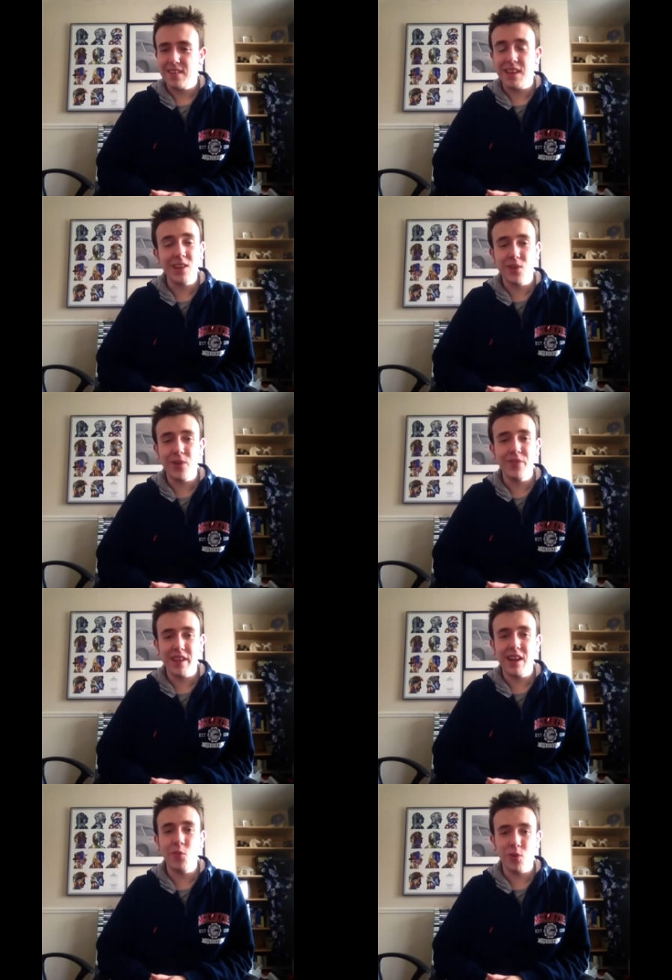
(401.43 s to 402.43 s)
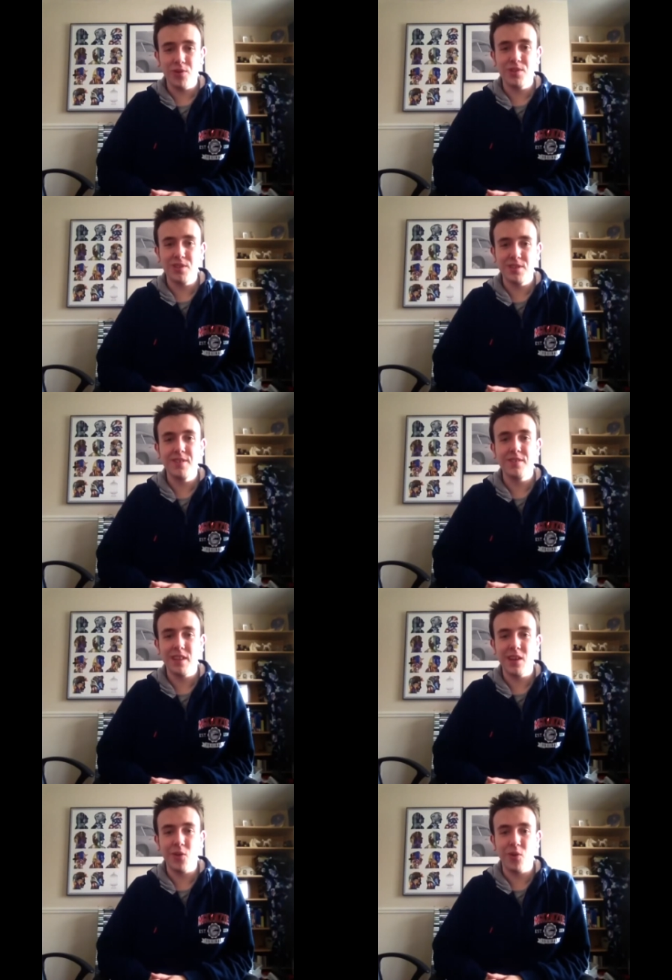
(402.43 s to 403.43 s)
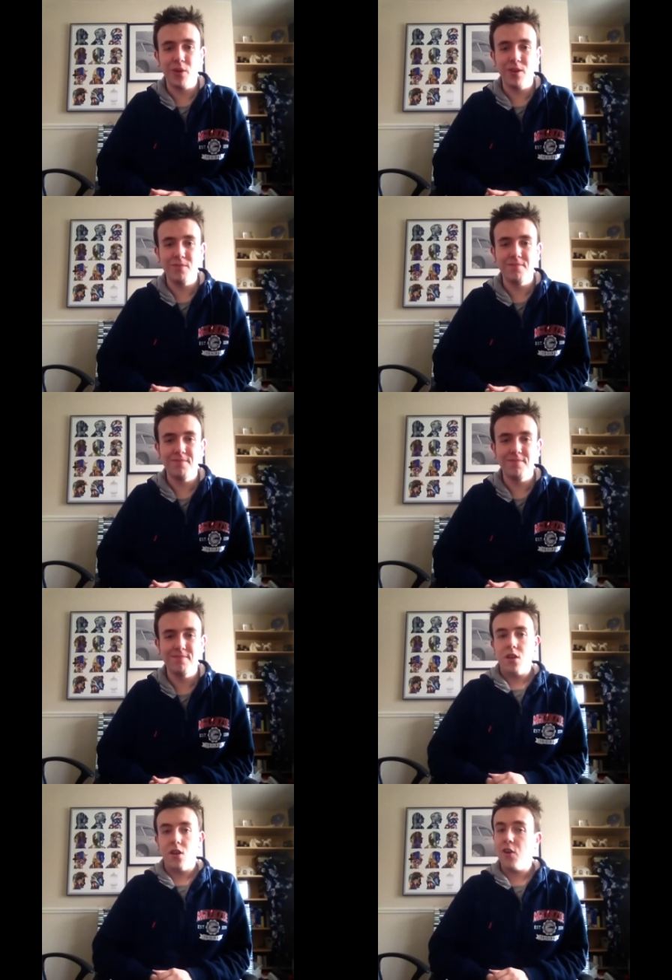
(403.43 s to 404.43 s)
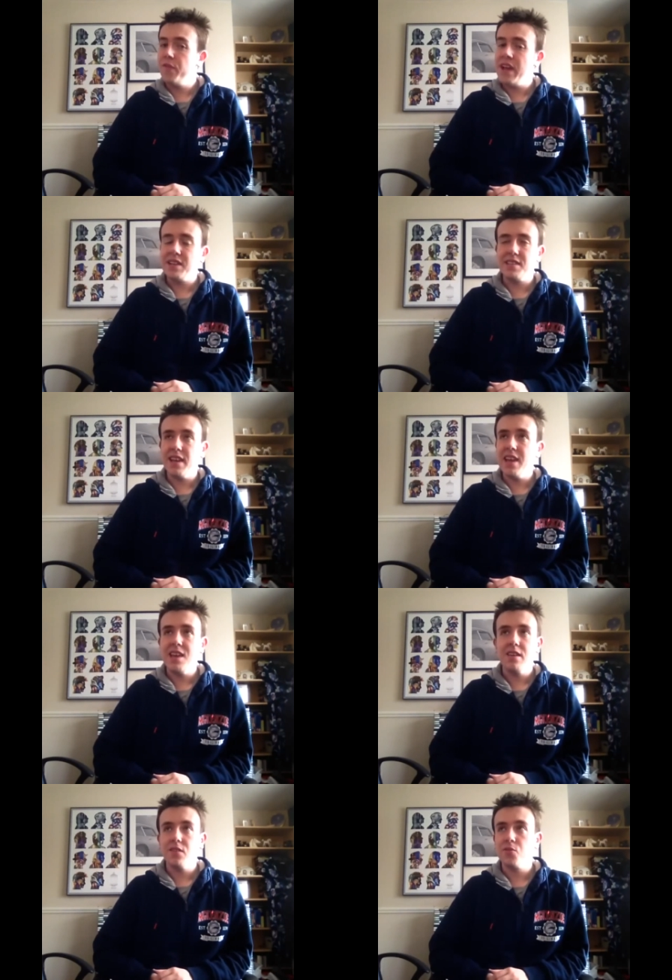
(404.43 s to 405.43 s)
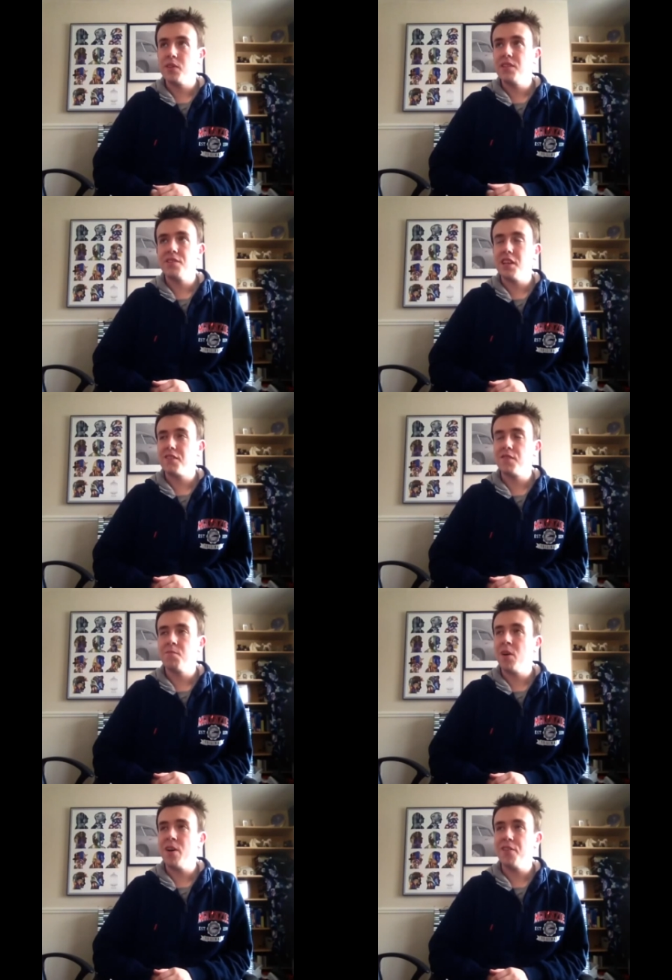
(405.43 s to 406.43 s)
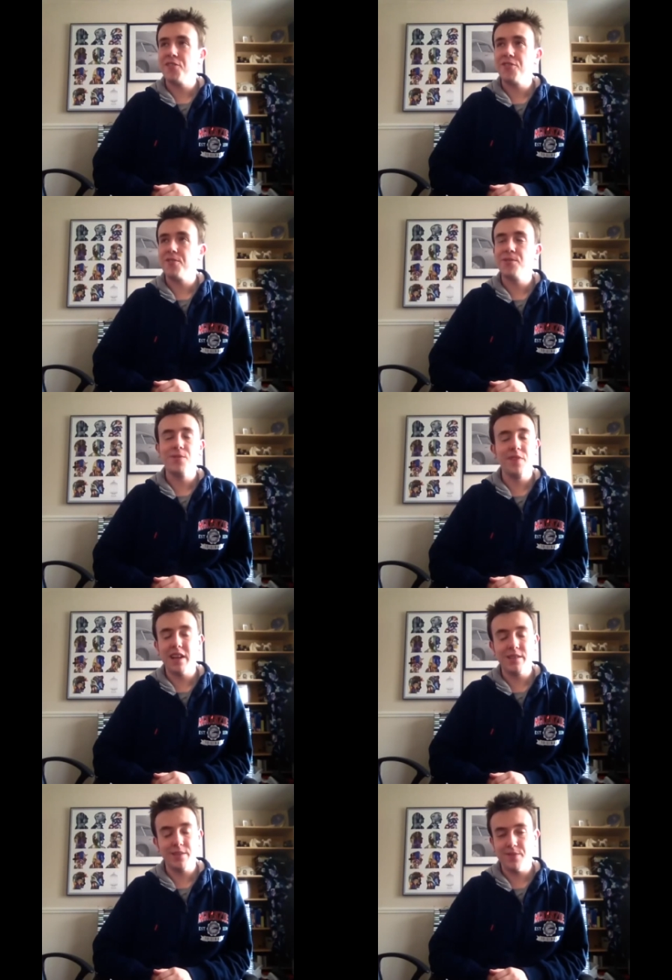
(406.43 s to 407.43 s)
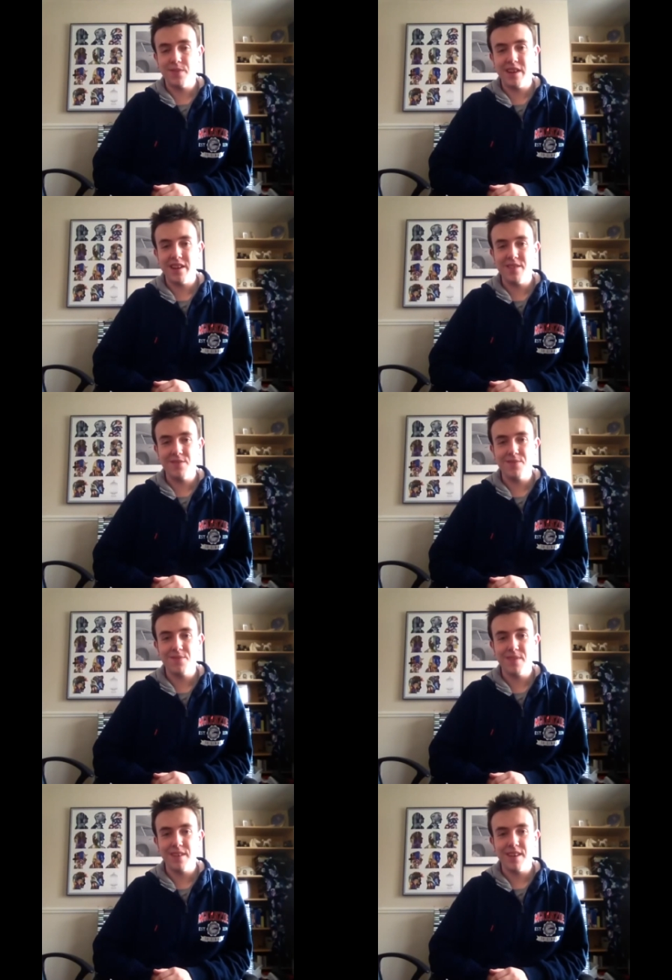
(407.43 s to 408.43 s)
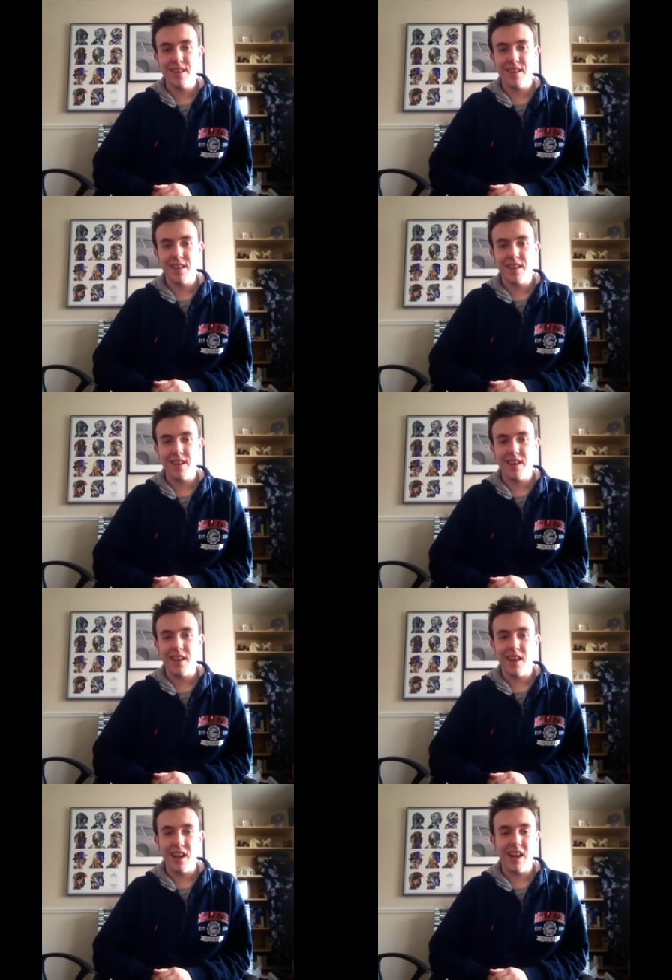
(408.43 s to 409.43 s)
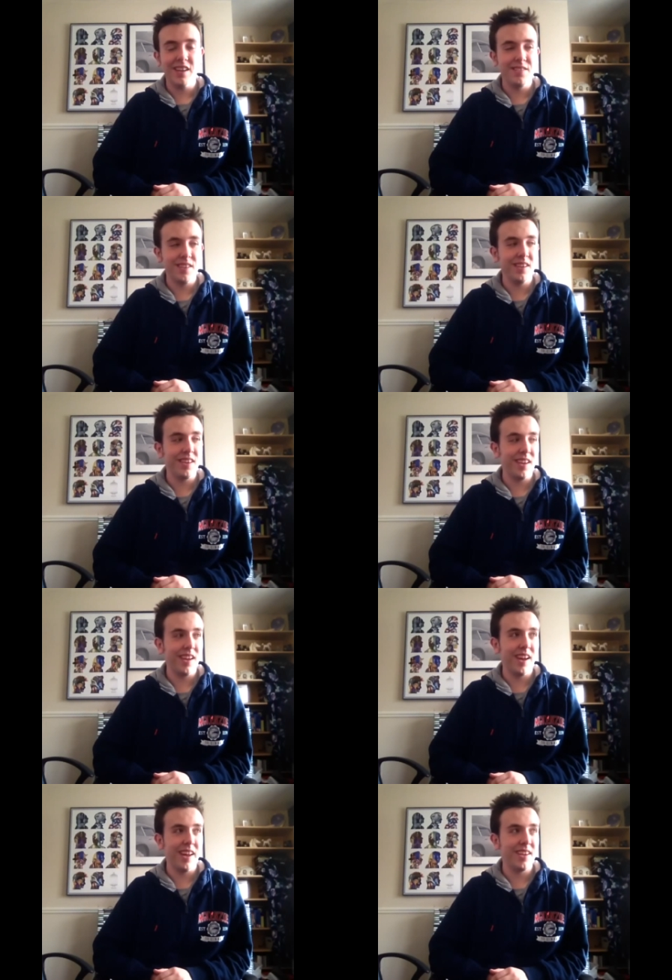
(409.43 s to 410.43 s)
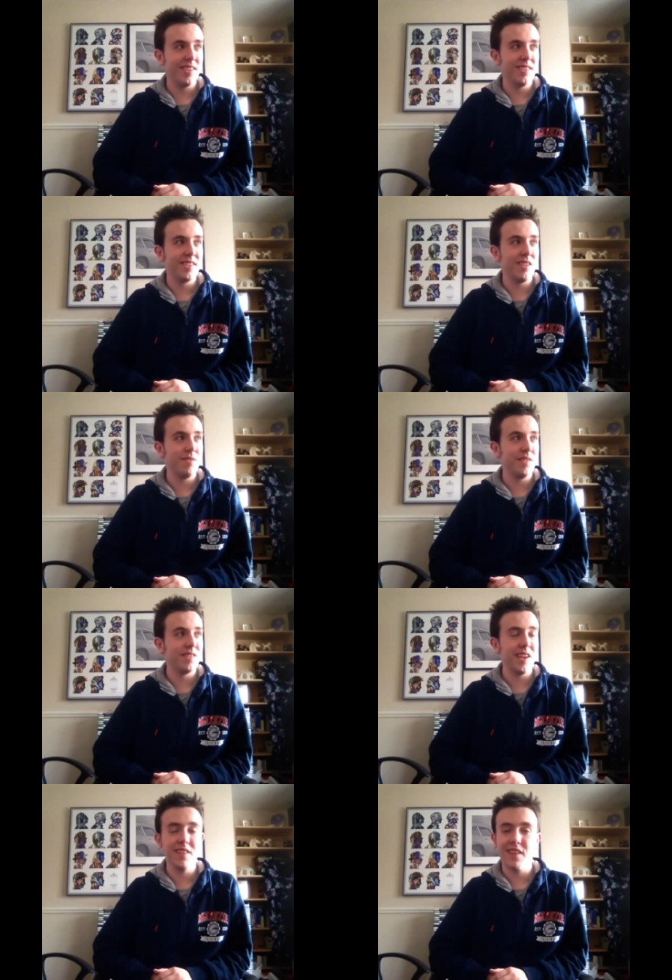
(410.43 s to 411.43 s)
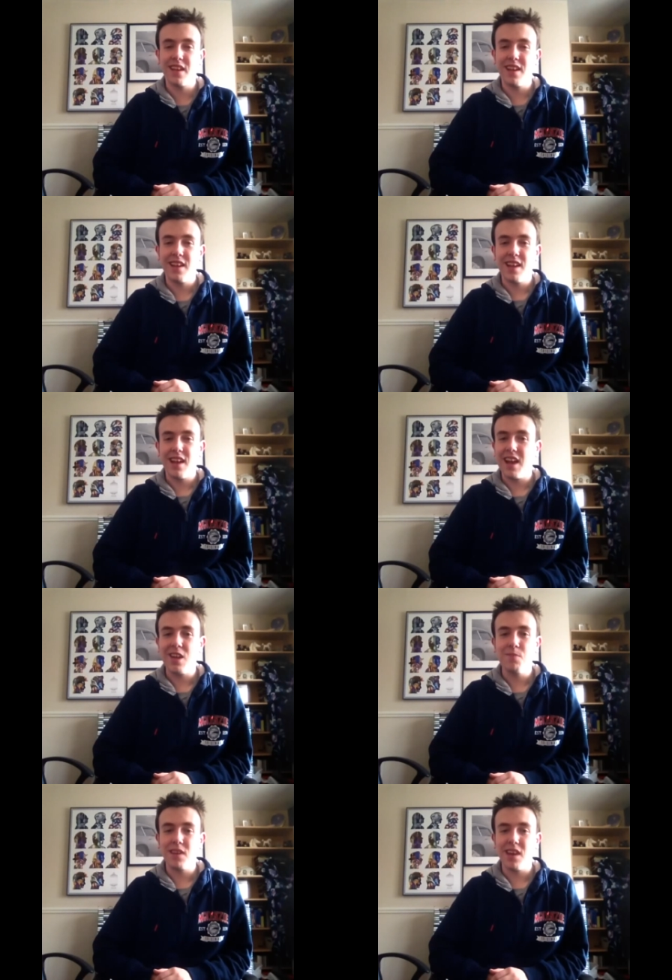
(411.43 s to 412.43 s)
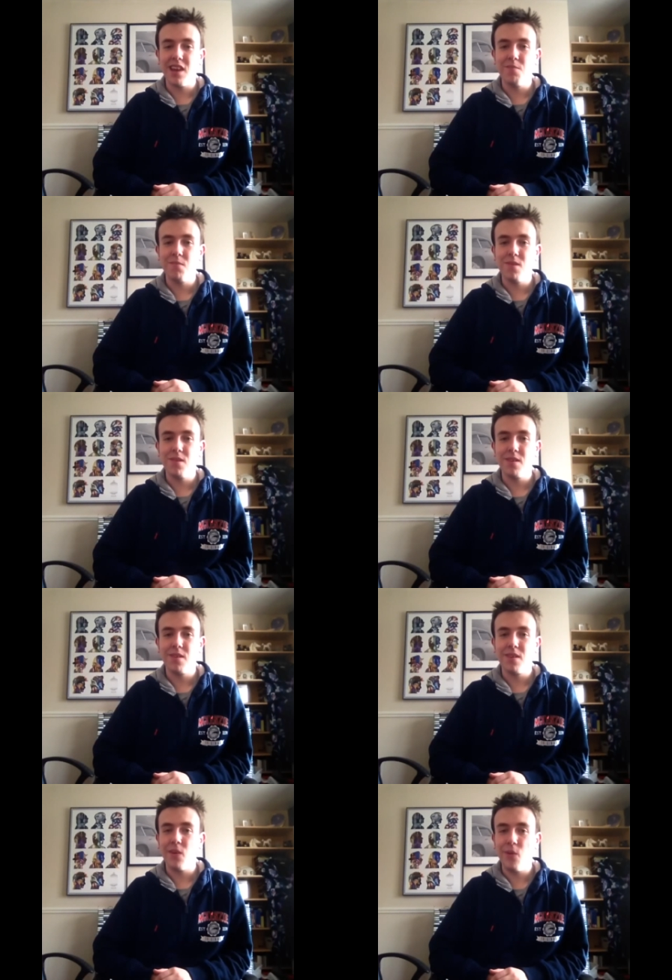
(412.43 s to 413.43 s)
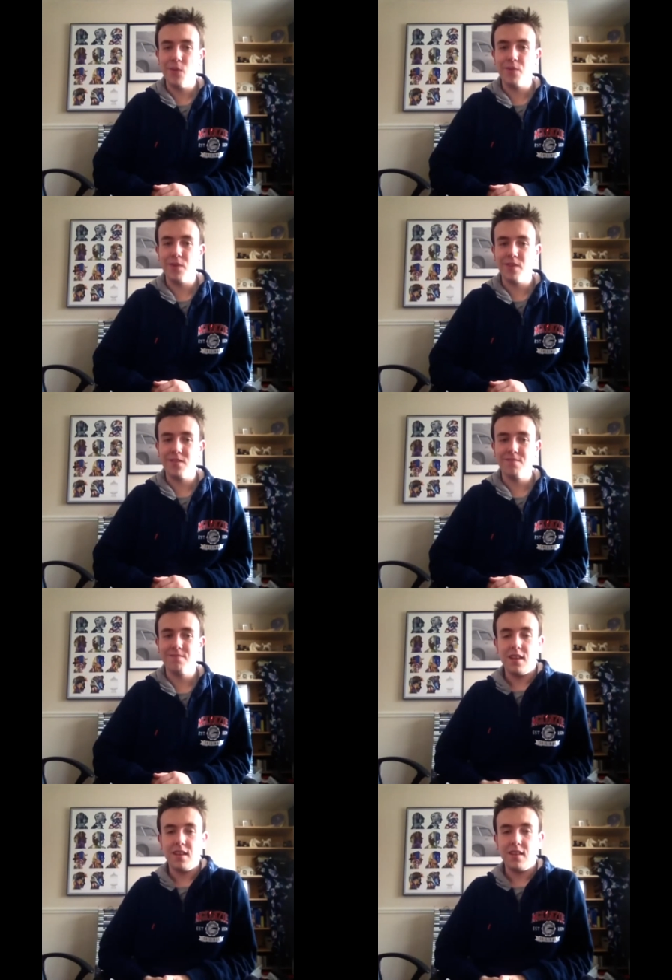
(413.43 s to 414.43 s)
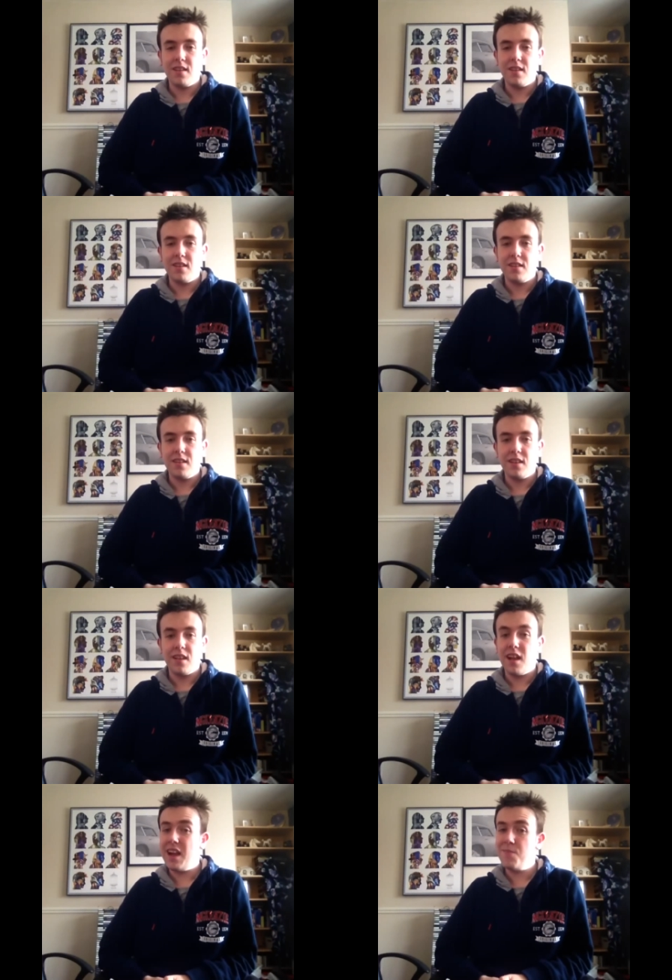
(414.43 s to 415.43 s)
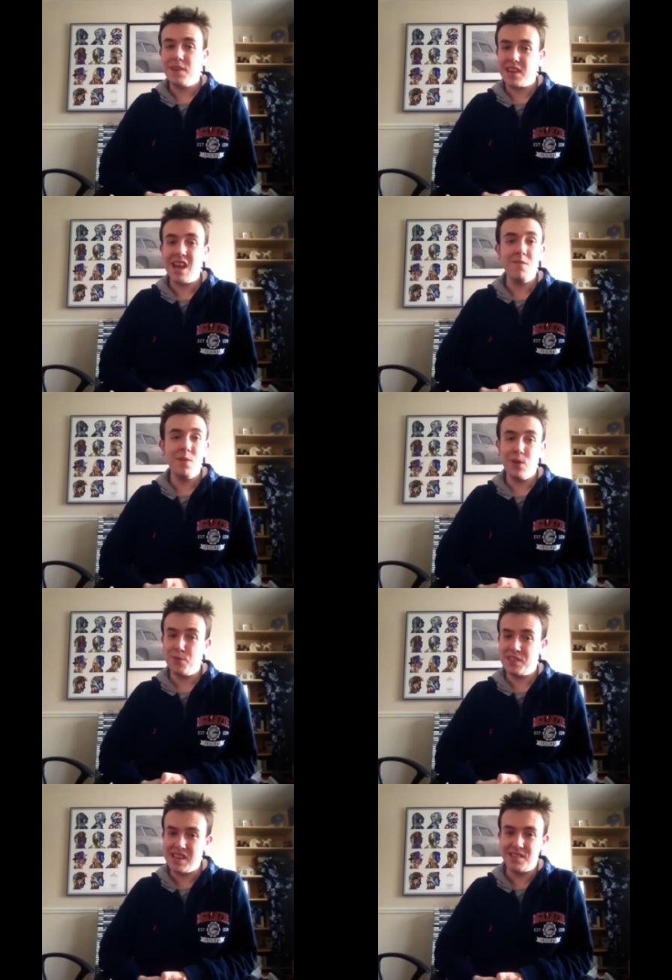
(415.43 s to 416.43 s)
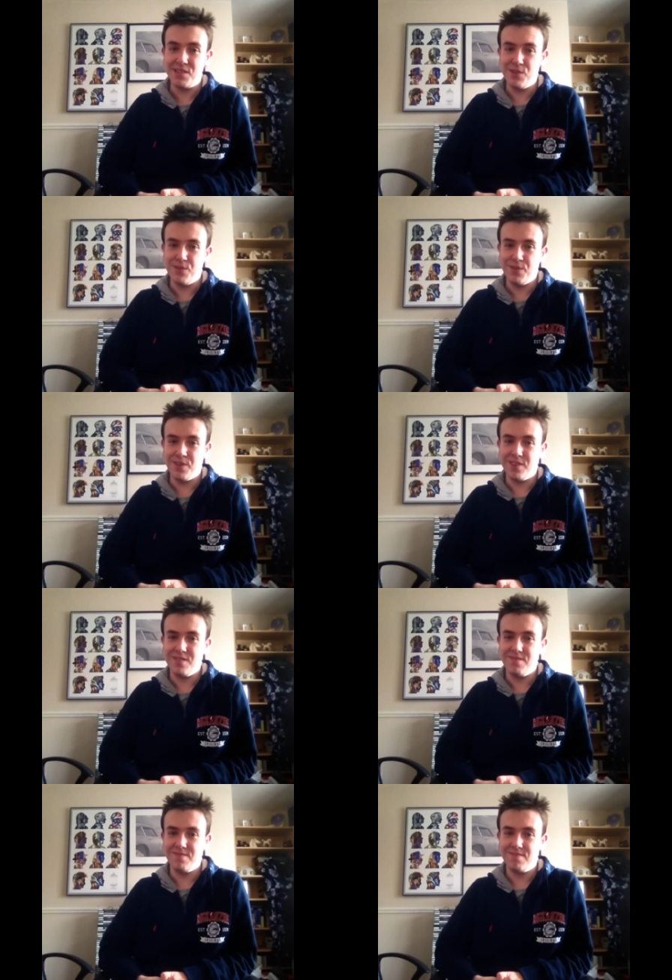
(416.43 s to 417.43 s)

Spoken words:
Thank God that I was, later on. On that day, the 26th of March 2005, I think I can safely say that I became a Whovian. I became the obsessed Whovian.